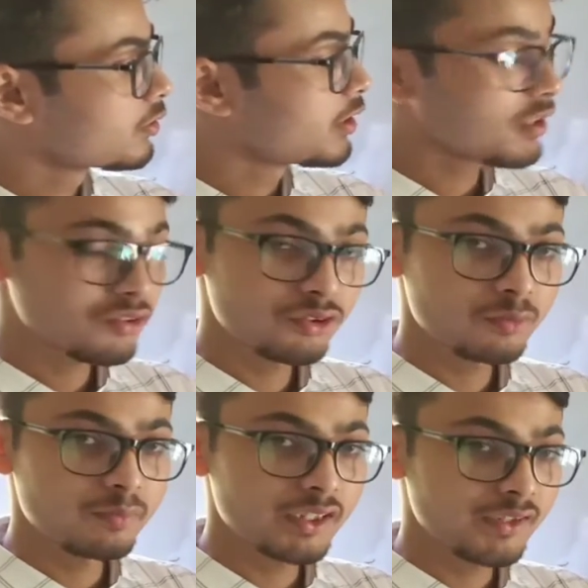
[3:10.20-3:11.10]
there
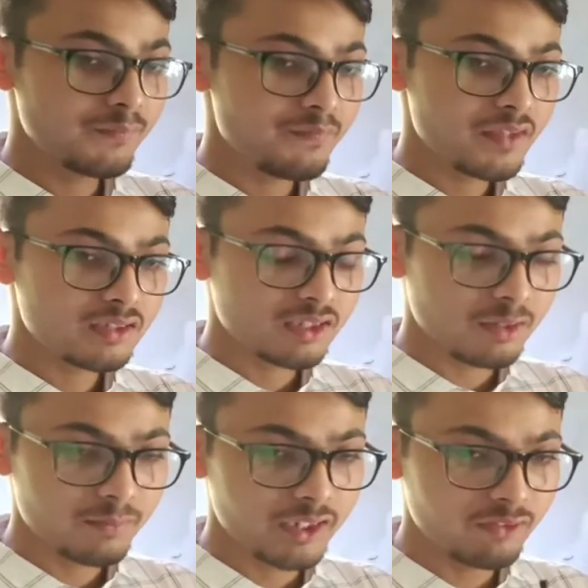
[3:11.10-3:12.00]
should be
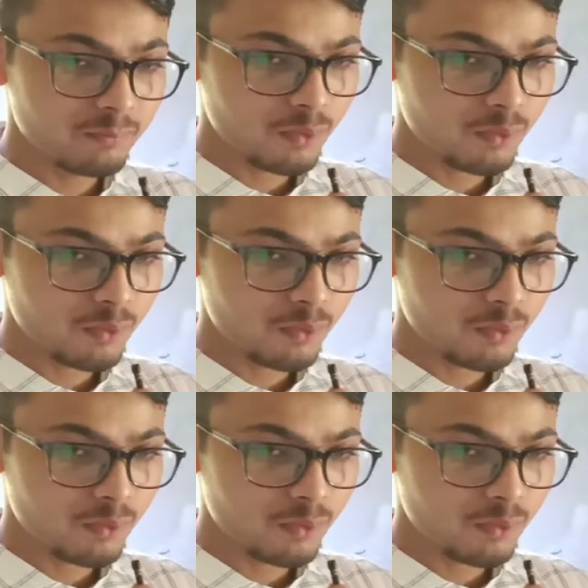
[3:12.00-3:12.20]
some given